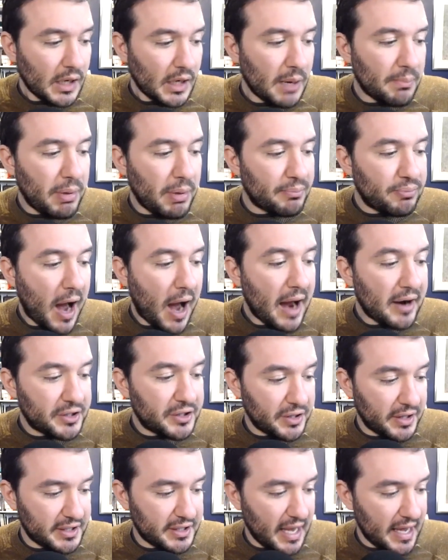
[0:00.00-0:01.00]
but prior to
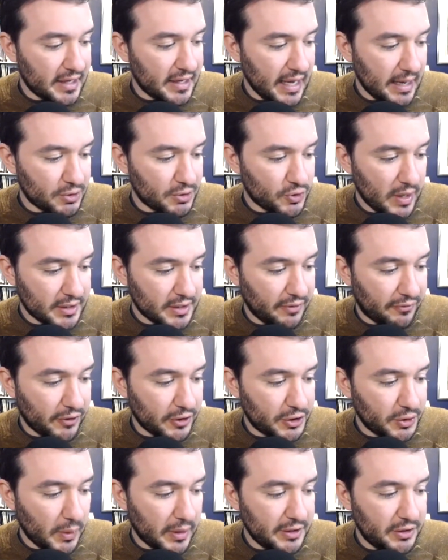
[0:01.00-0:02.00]
this eight game stretch, the
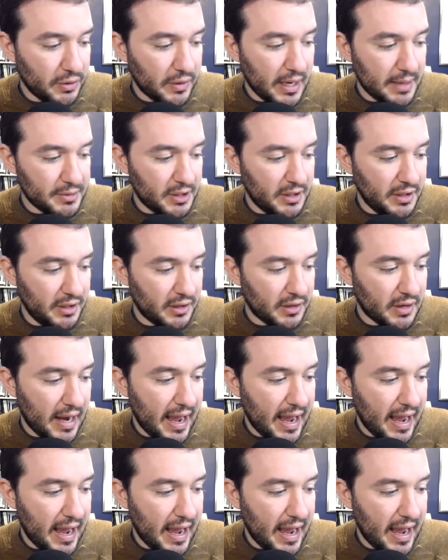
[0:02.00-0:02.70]
first 22 games of the year,